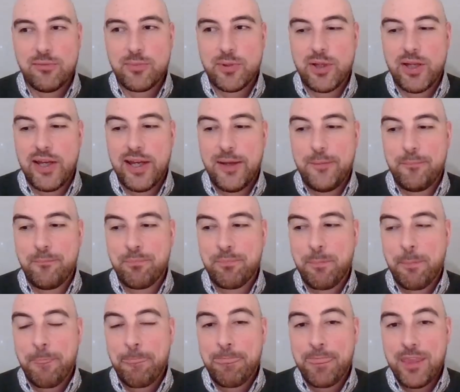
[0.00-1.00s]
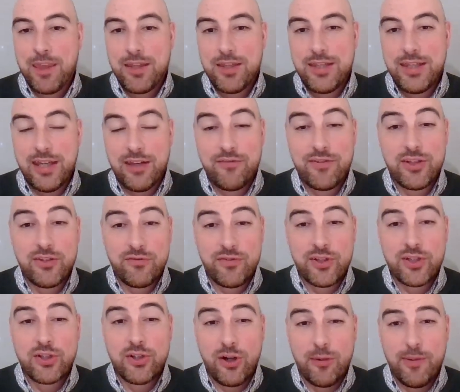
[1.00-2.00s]
But yeah, for the
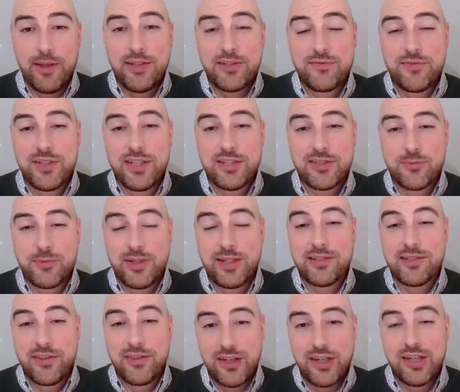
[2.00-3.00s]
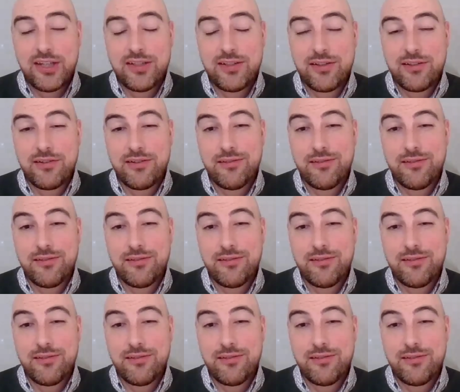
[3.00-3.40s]
comments for this week, it's third